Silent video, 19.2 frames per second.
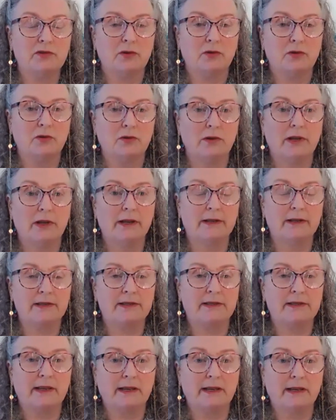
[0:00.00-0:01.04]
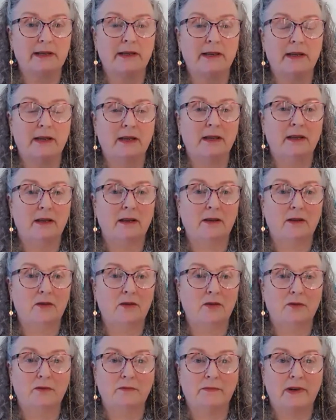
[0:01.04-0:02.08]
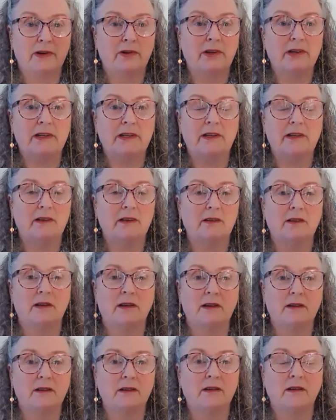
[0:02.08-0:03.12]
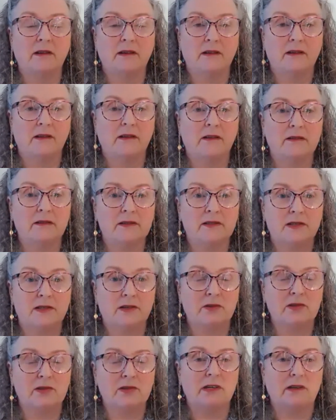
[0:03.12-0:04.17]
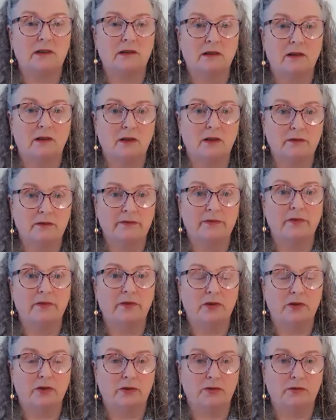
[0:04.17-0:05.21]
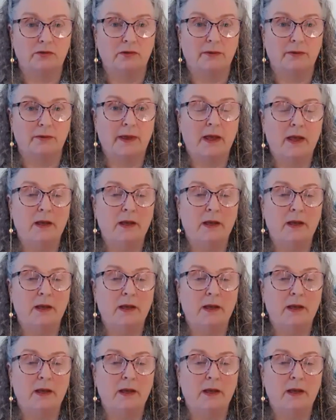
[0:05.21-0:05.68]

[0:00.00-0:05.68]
your soul, and say, Marian Egan, I seriously love you.